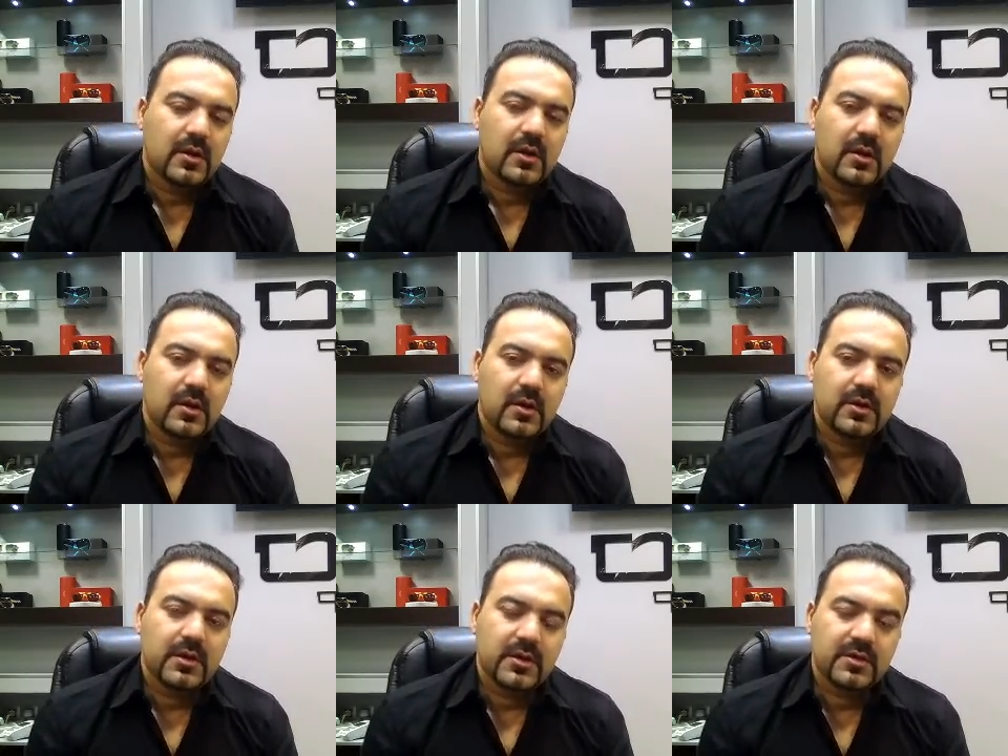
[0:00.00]

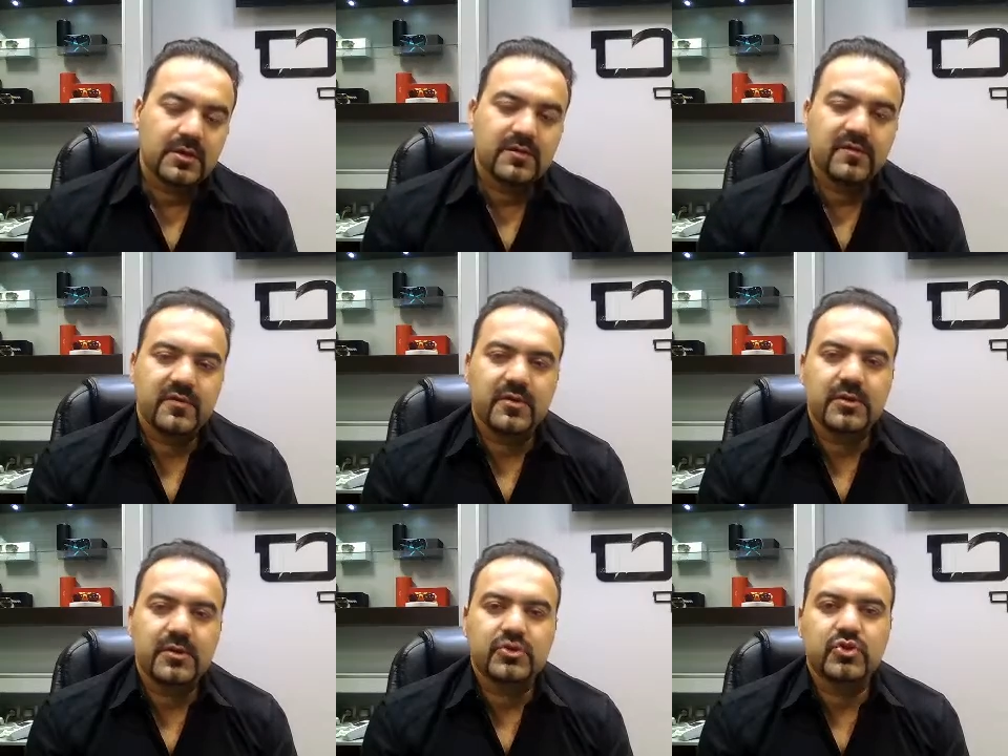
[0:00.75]
and an interview
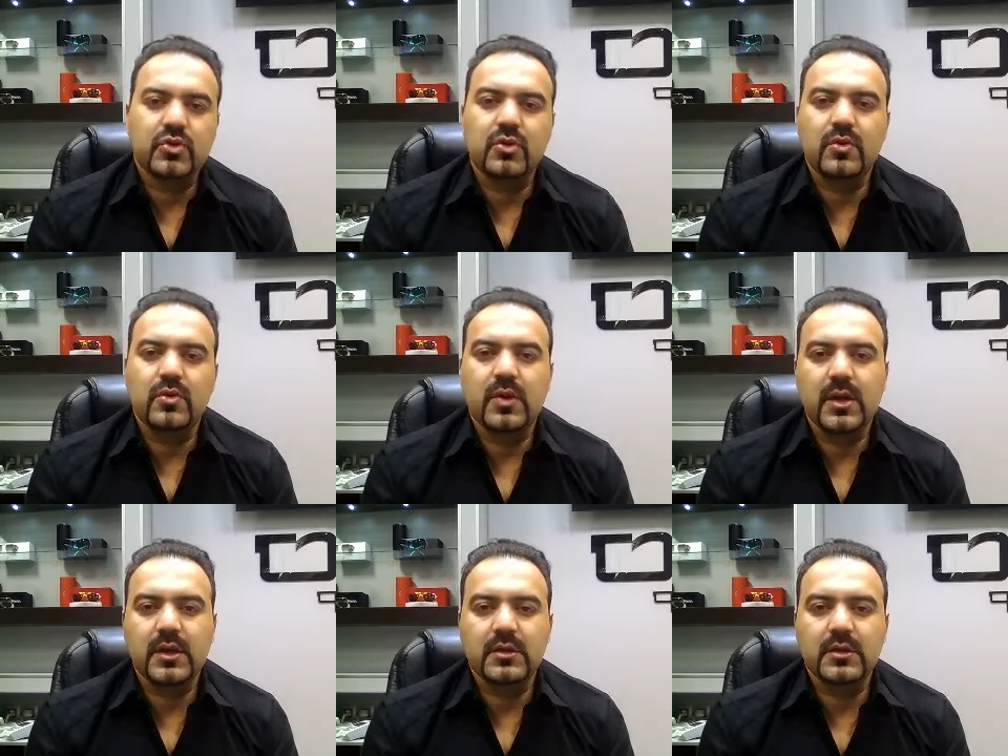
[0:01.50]
on a show,
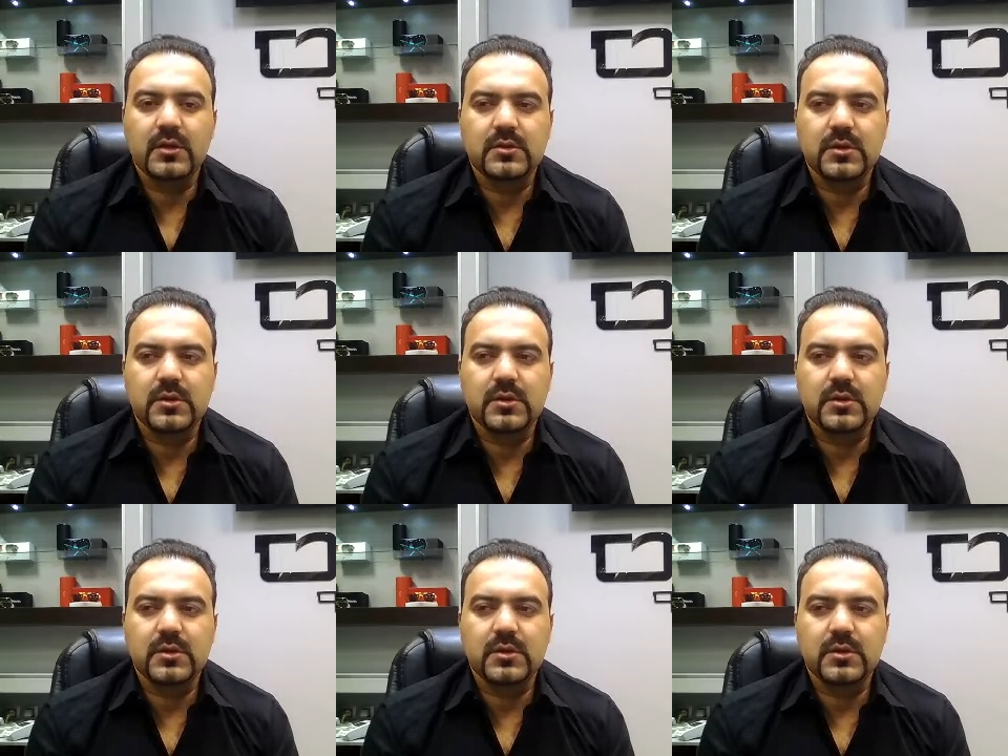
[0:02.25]
and